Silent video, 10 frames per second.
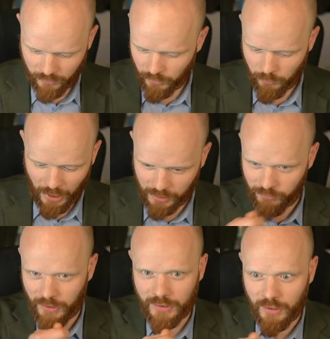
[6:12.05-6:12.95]

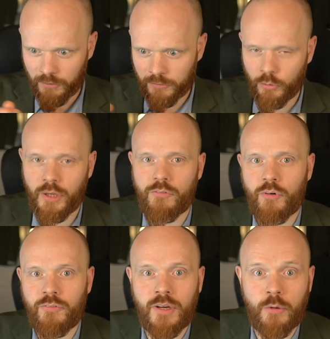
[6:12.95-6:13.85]
magnifying glass looking
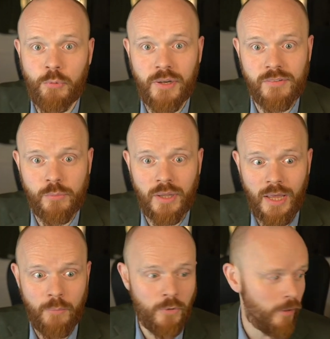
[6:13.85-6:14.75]
for fingerprints. Well,
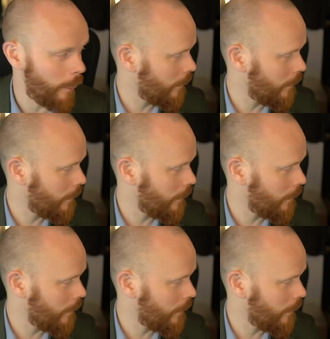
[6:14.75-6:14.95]
I'm an